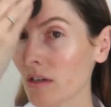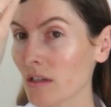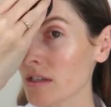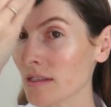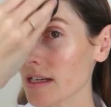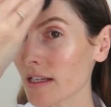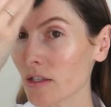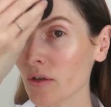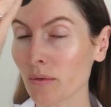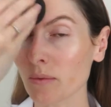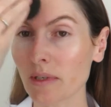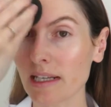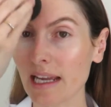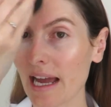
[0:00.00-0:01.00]
because I
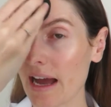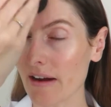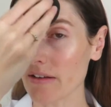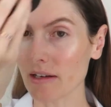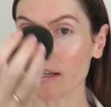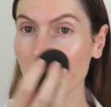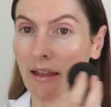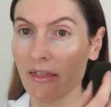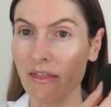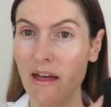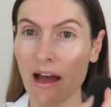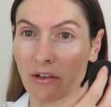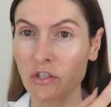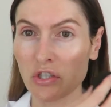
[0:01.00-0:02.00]
don't want to carry
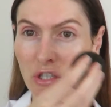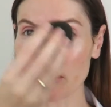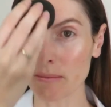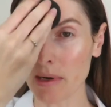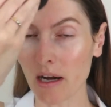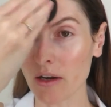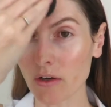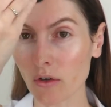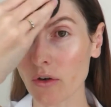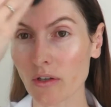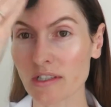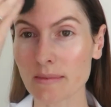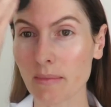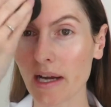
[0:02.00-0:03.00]
that shimmer
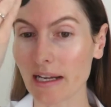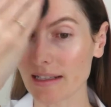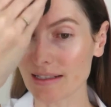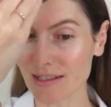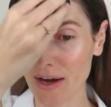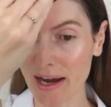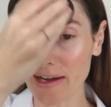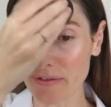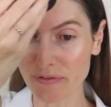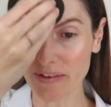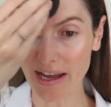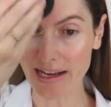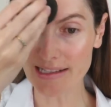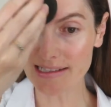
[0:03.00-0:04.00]
across my entire
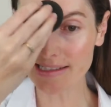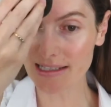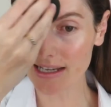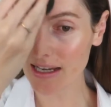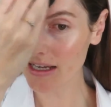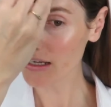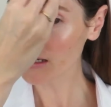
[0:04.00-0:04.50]
face.